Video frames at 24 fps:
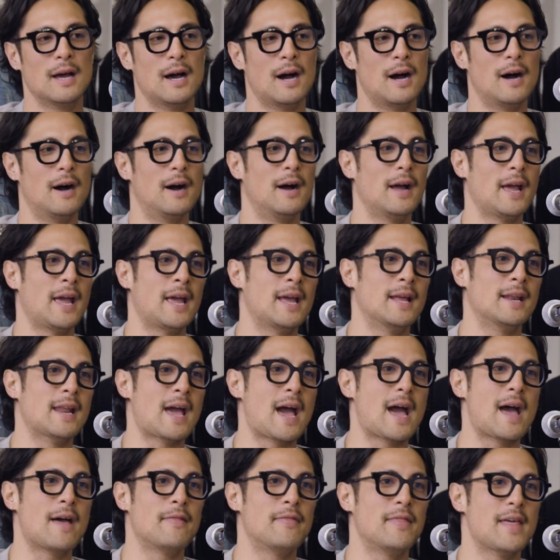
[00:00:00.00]
and
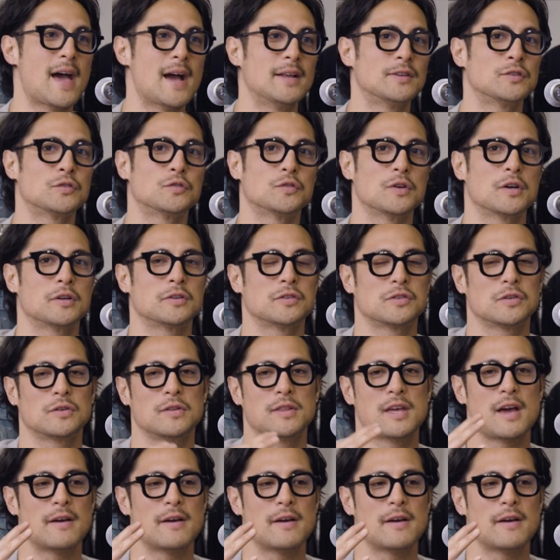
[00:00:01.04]
had that structure,